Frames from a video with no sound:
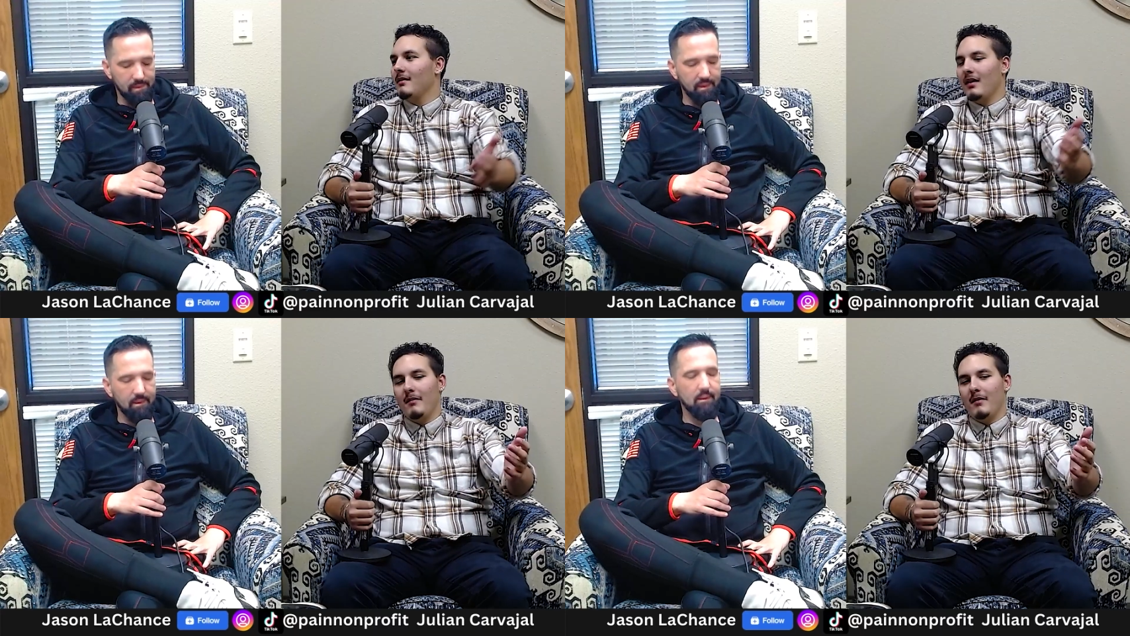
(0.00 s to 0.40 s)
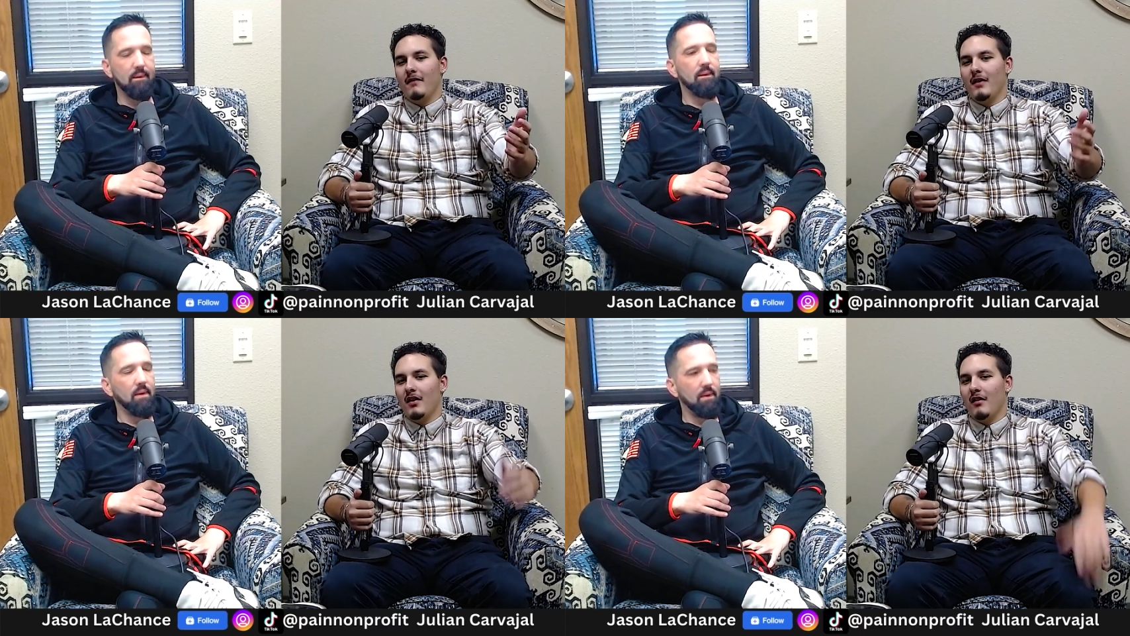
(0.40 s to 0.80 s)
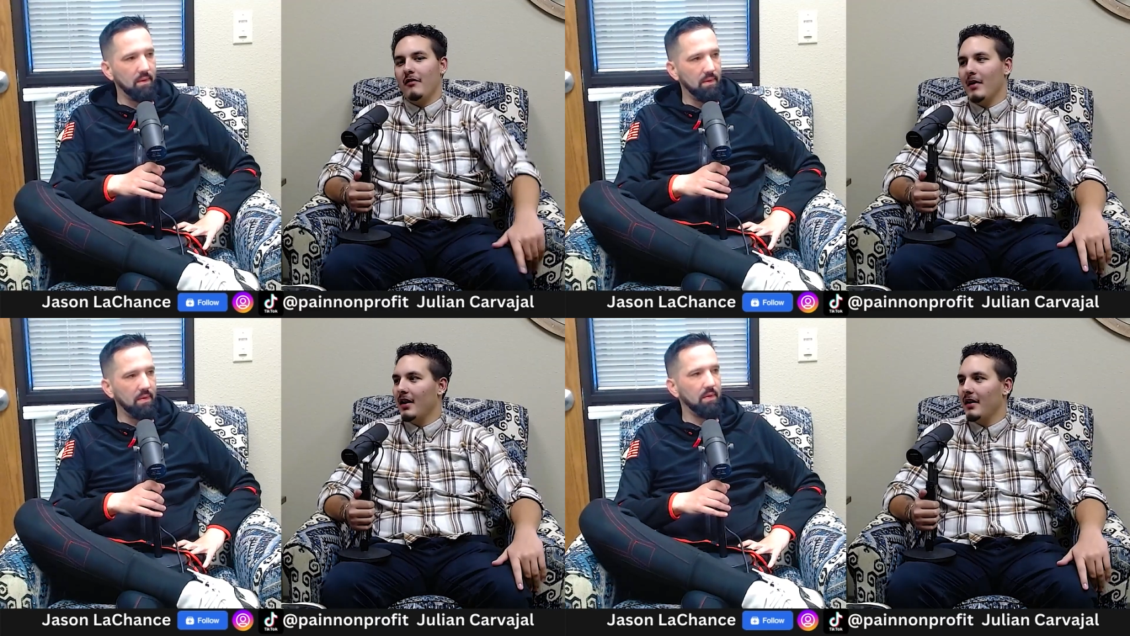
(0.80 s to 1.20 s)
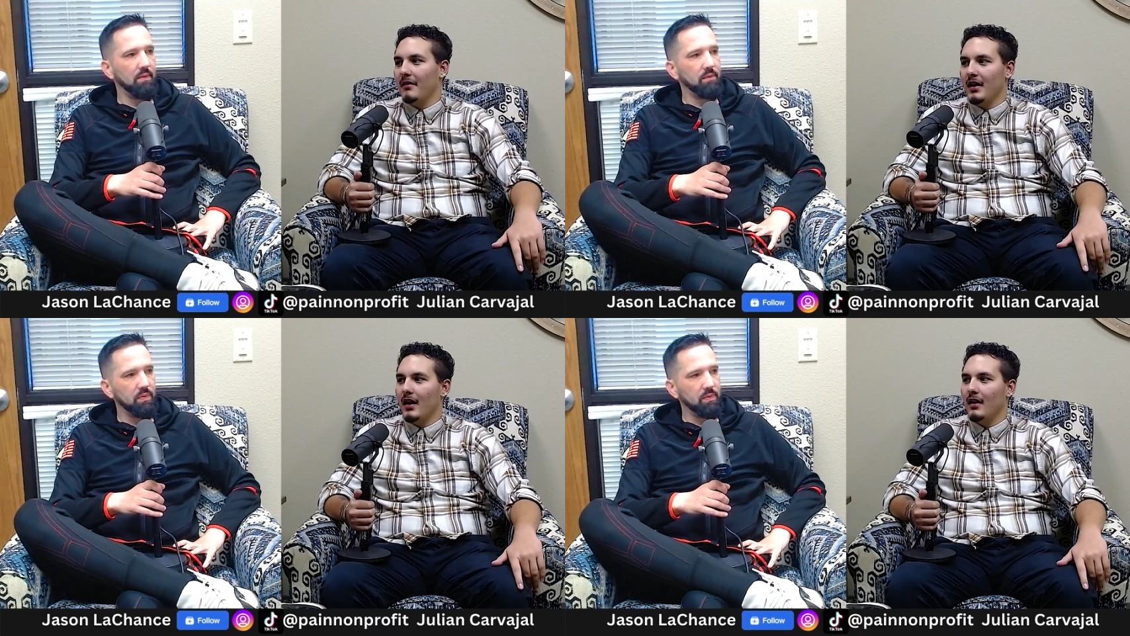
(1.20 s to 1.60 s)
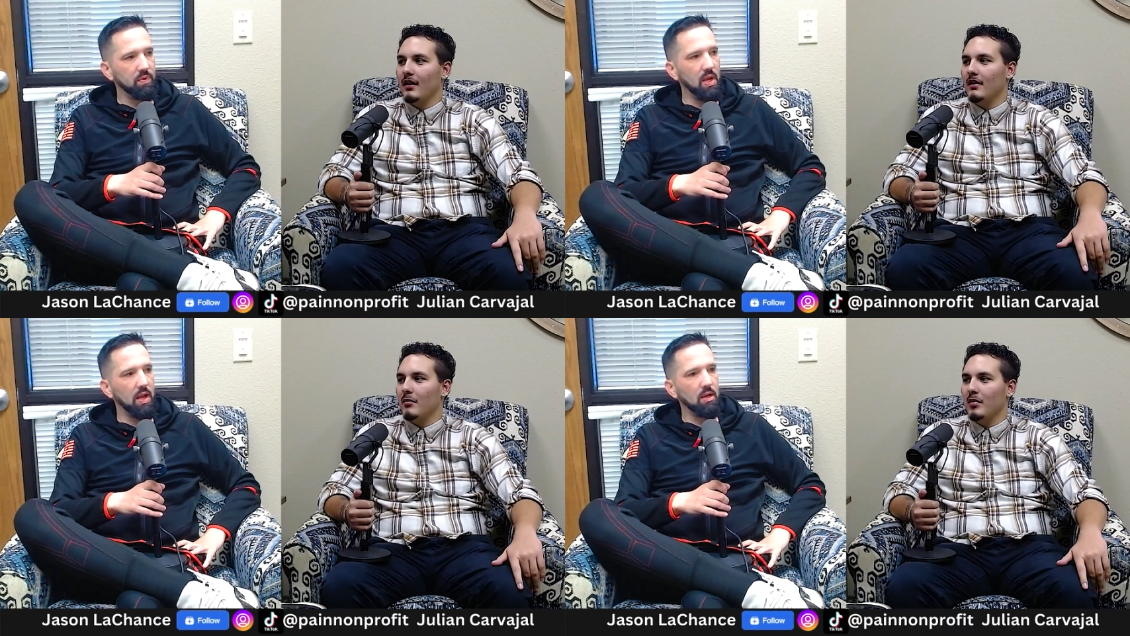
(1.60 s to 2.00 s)
Speaker 1: I'm gonna f- off my life again
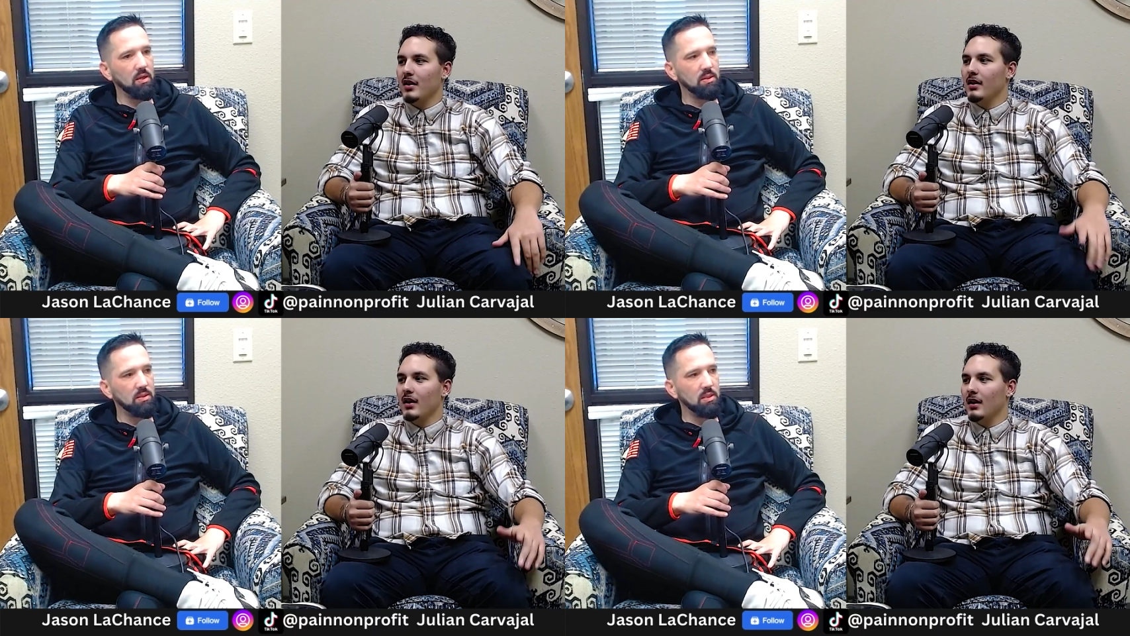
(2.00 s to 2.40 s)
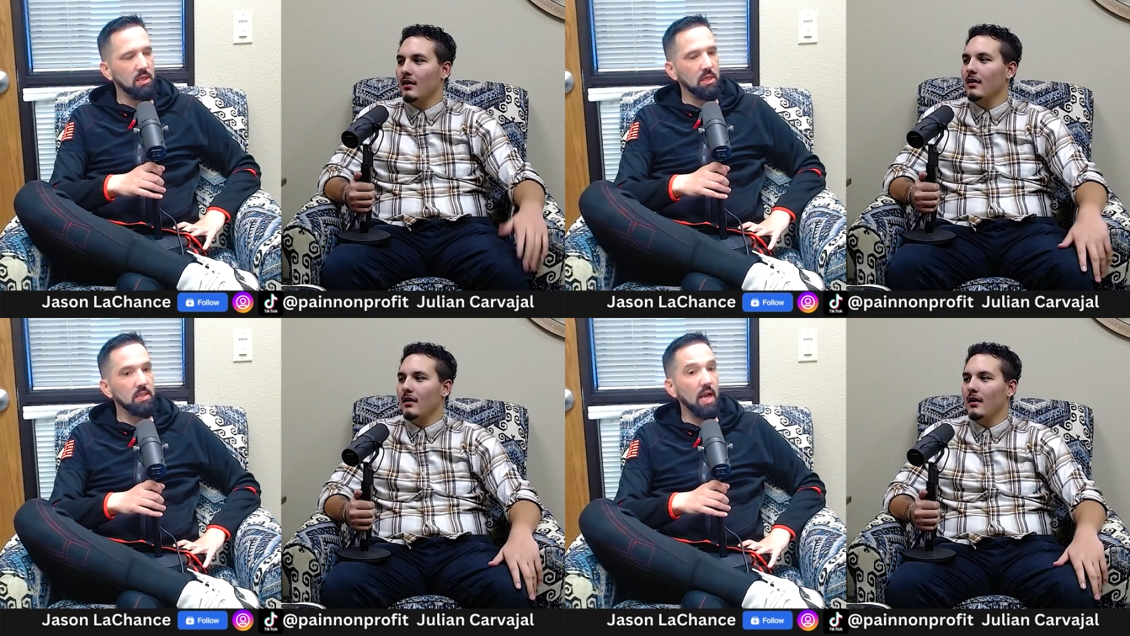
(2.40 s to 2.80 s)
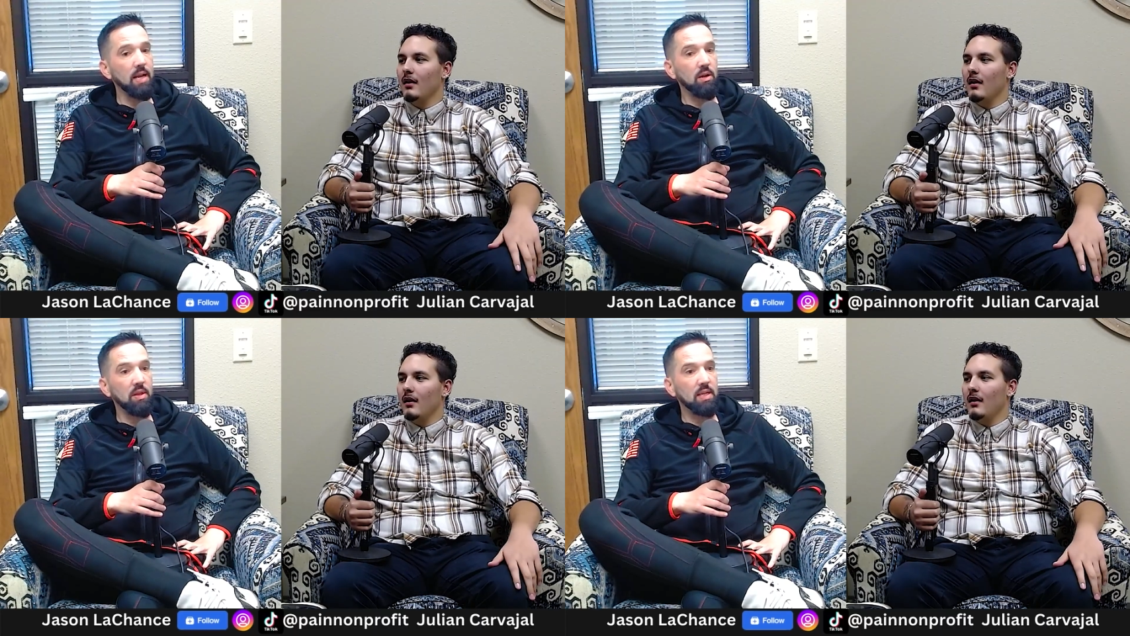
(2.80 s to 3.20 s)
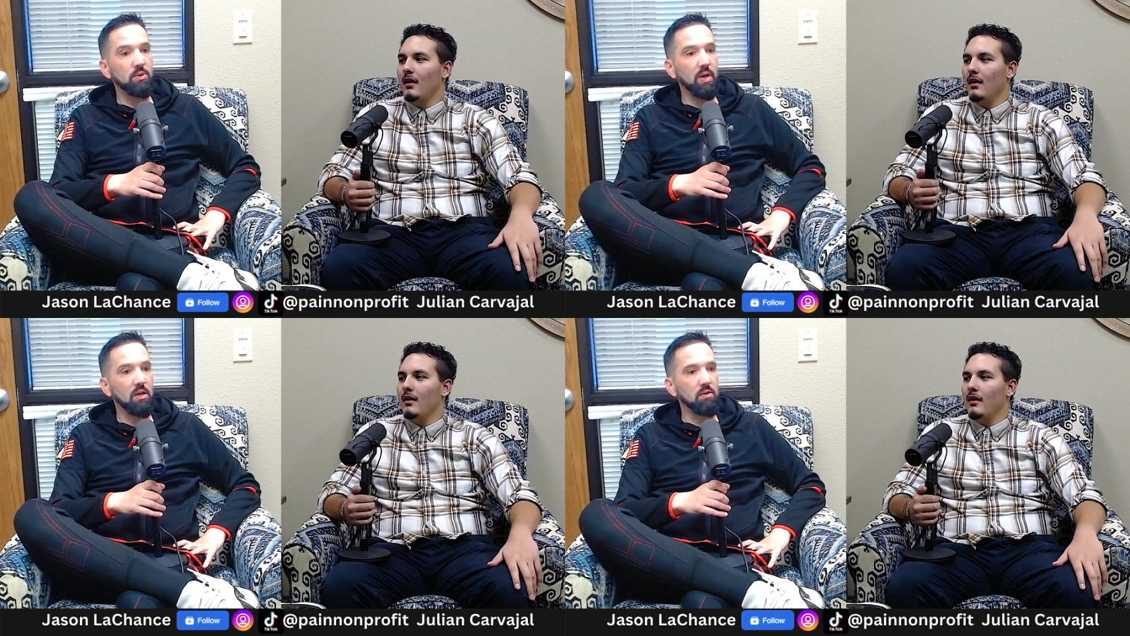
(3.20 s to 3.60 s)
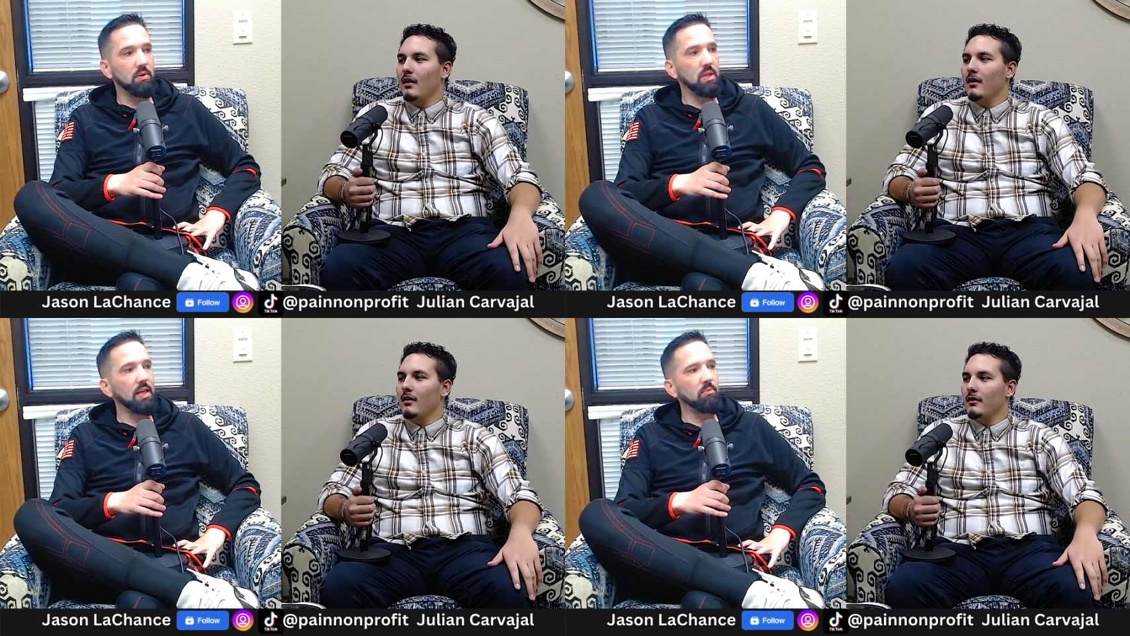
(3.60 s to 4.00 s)
completely.
Speaker 2: Yeah. Cause I know that's where it would
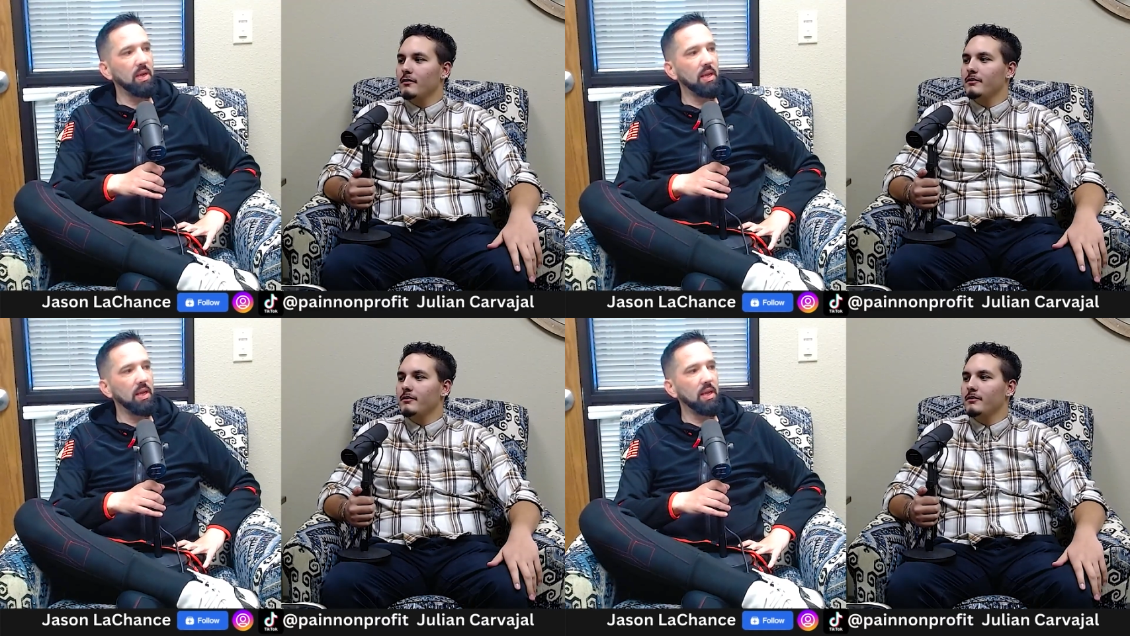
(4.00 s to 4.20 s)
lead me.